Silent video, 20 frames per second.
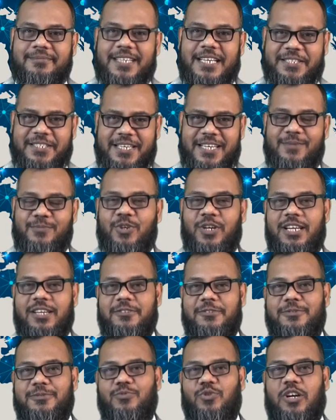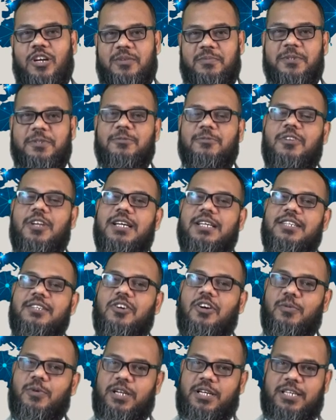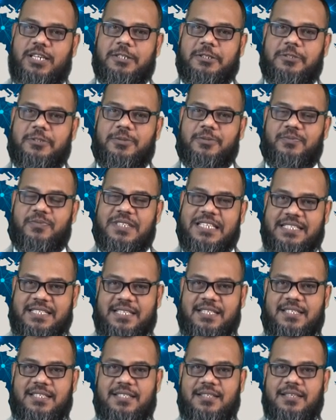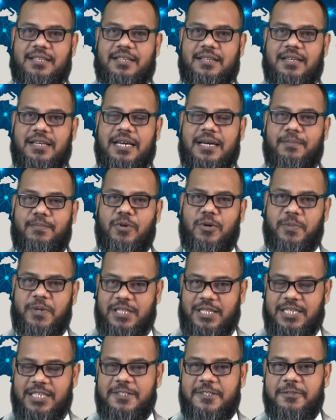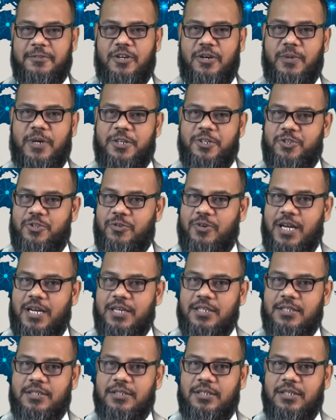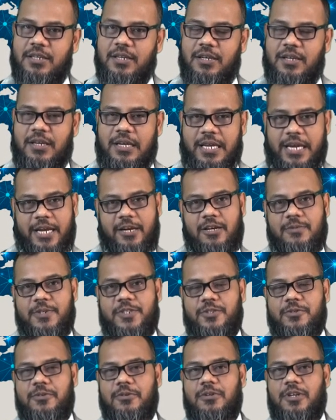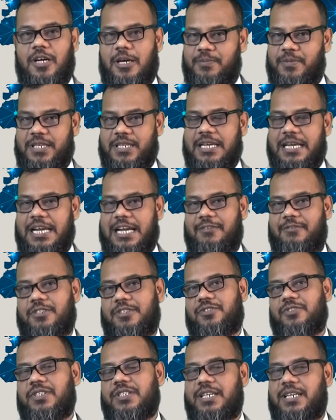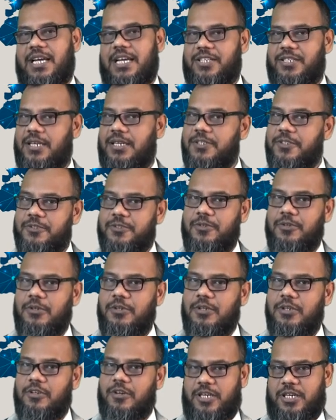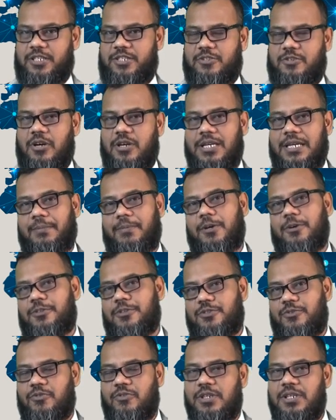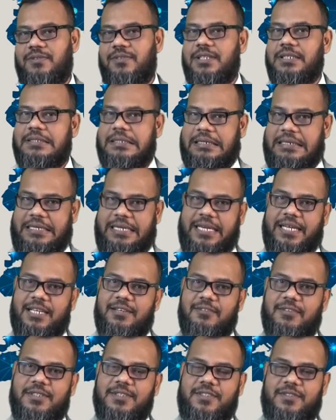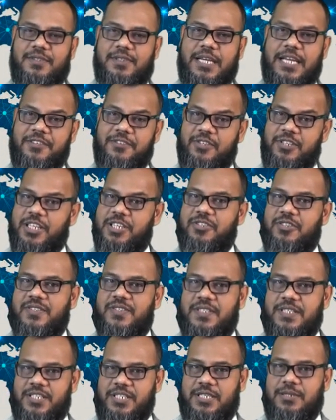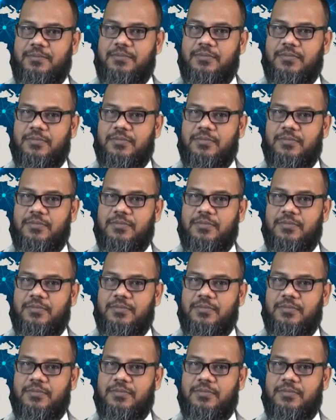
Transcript: Assalamu alaikum wa rahmatullahi wa barakatuh. This is Muhammad Anisur Rahman Shohagh, Head of School of the Average International School, gonna talk about O levels and A levels education system.